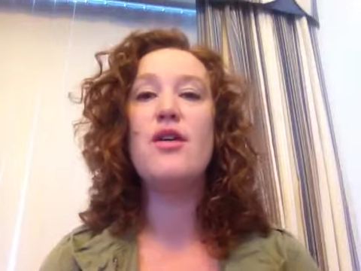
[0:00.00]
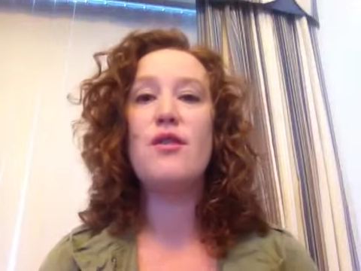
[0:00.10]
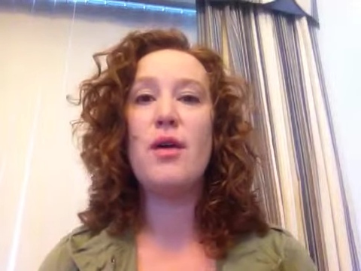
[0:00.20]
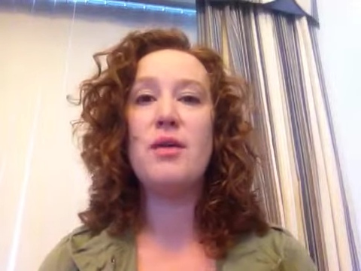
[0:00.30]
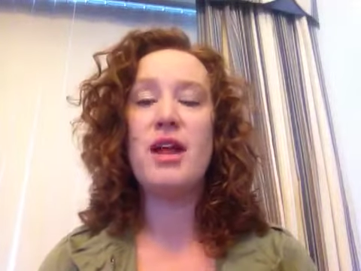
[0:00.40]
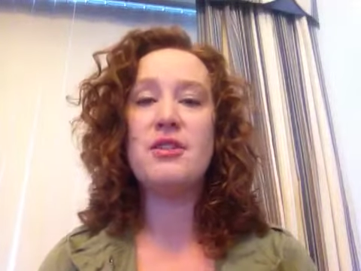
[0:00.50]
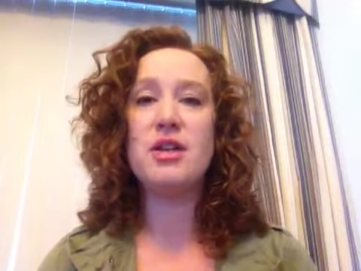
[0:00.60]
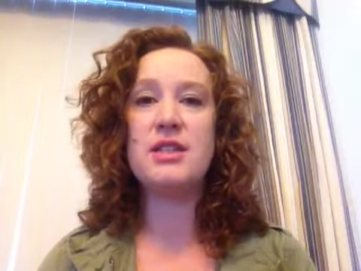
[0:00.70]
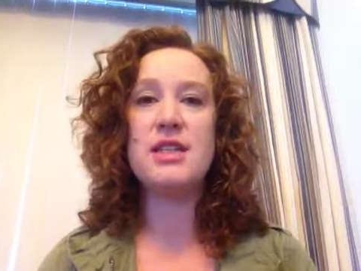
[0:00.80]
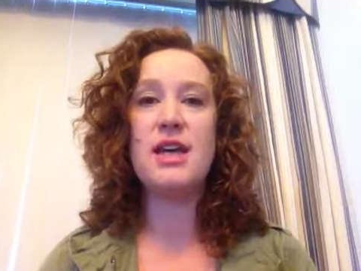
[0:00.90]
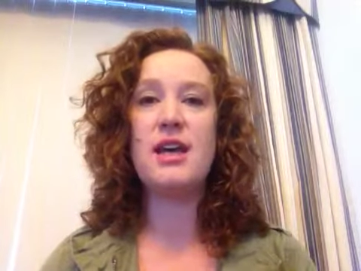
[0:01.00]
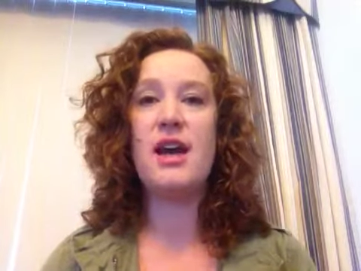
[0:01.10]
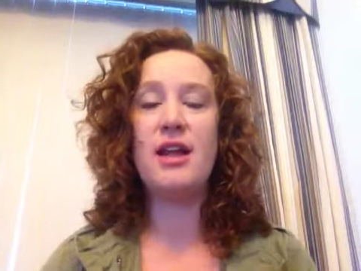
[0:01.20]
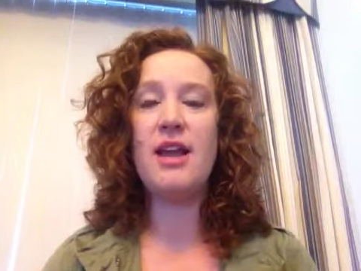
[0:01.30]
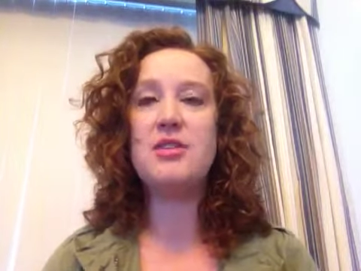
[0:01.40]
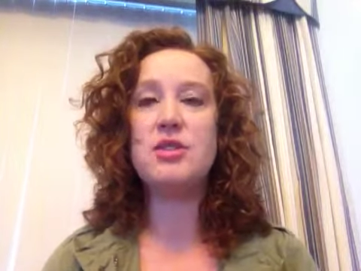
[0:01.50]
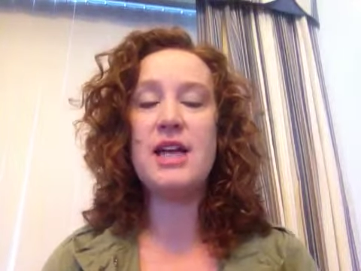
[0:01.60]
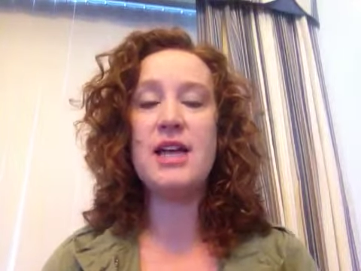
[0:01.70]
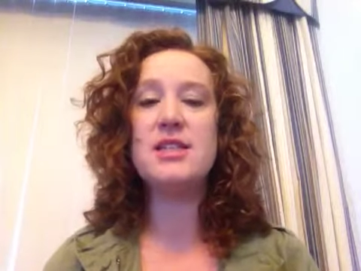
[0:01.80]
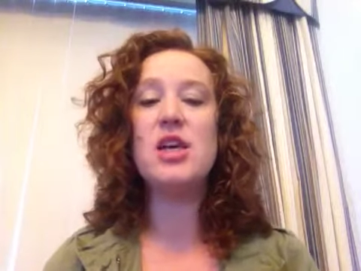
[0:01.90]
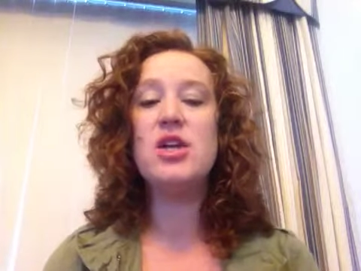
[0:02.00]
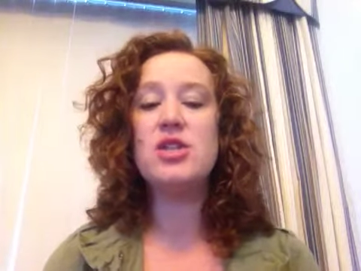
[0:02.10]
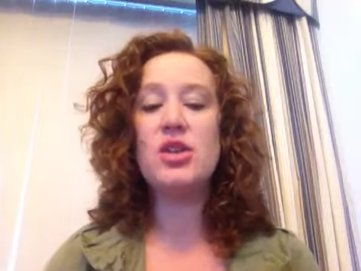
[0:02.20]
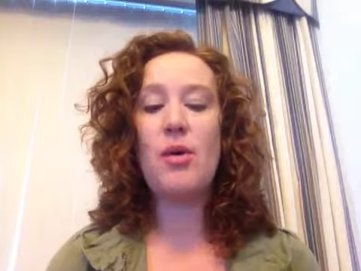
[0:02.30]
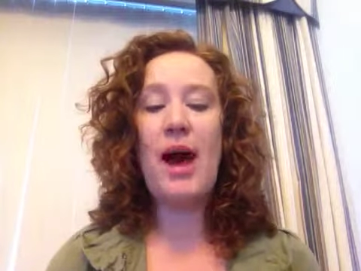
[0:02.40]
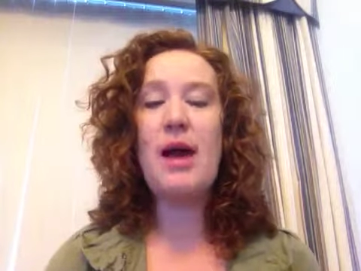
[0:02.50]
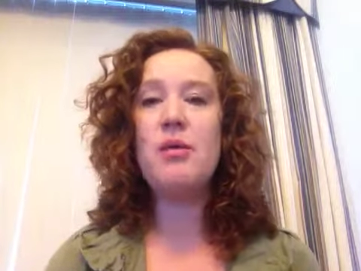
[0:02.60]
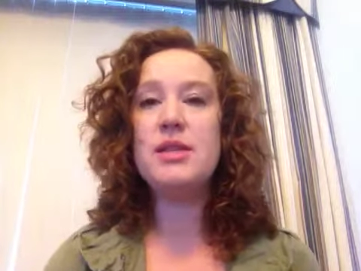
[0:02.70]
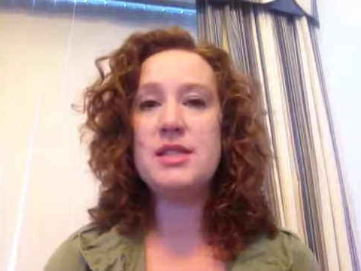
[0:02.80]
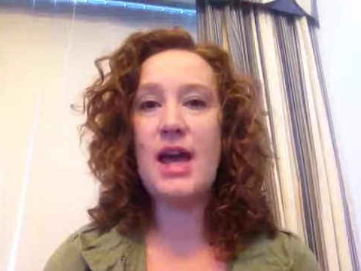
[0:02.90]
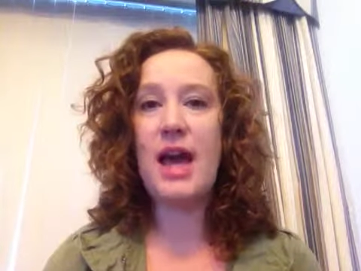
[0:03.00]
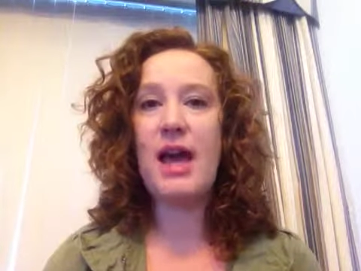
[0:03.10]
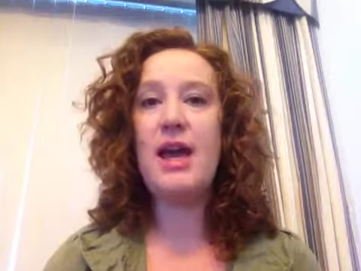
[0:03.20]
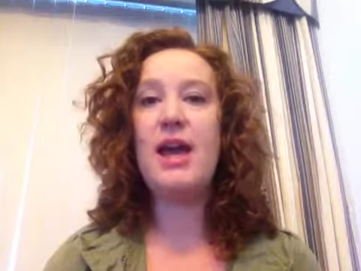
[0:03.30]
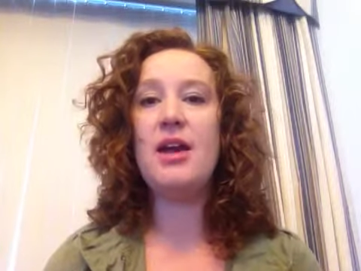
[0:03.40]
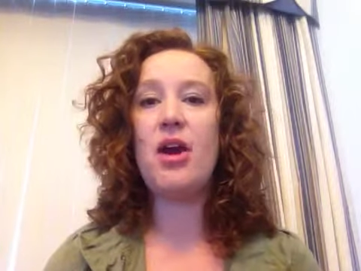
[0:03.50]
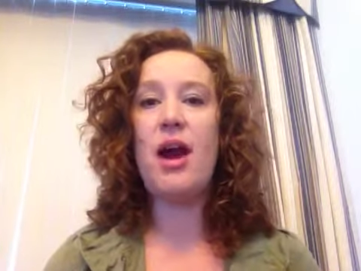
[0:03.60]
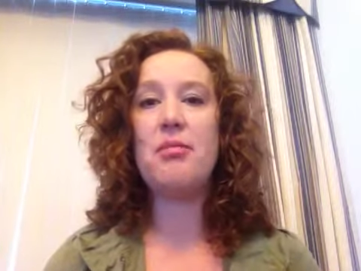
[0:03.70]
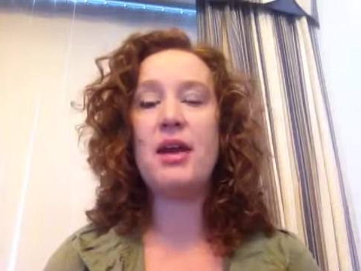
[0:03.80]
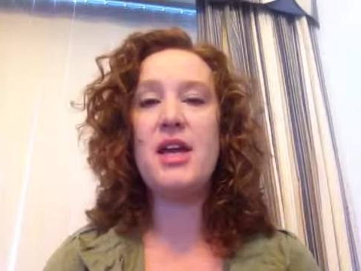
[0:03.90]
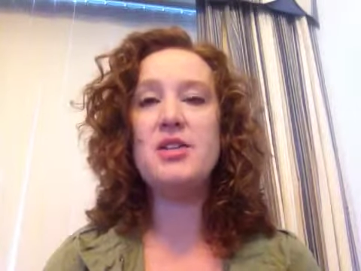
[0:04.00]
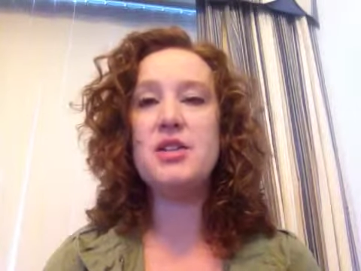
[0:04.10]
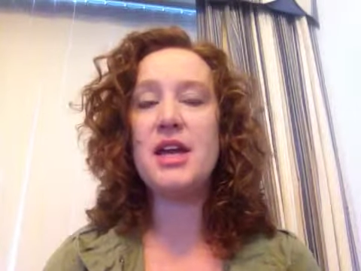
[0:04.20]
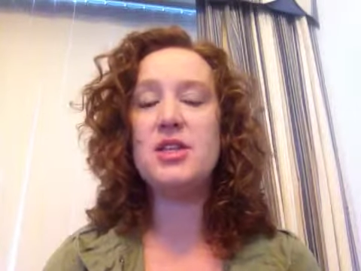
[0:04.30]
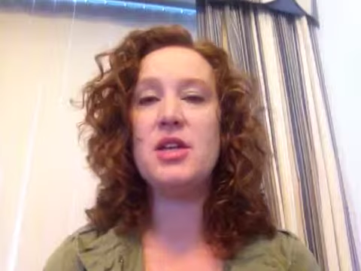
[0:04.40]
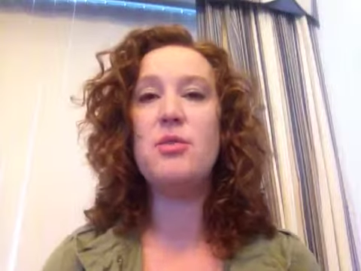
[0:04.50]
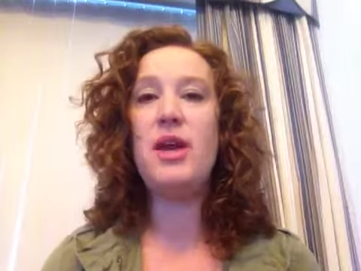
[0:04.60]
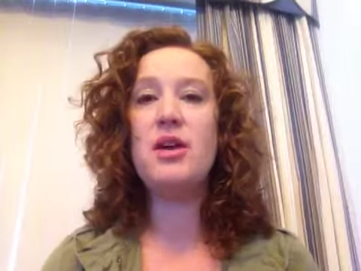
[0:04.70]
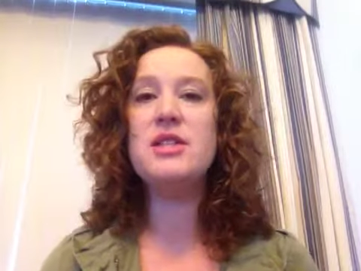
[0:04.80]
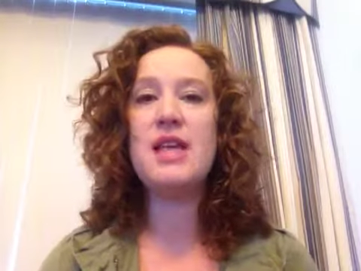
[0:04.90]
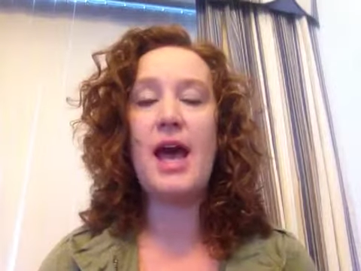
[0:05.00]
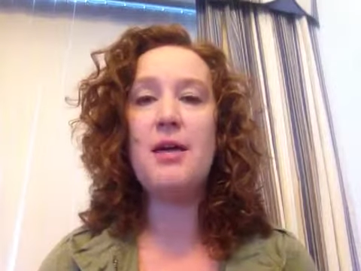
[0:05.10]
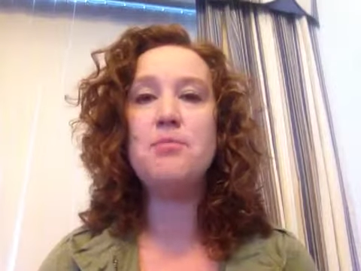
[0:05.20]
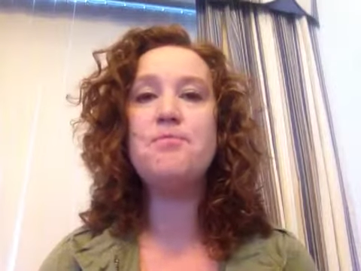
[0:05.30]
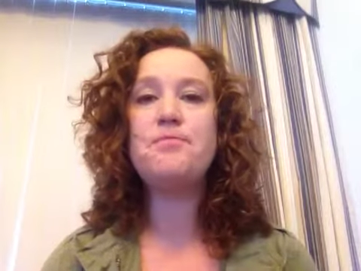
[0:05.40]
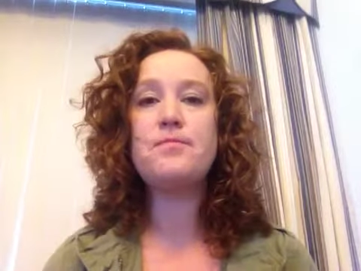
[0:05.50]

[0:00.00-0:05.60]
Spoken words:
from Electrotex. So I would say in our application section, we could say,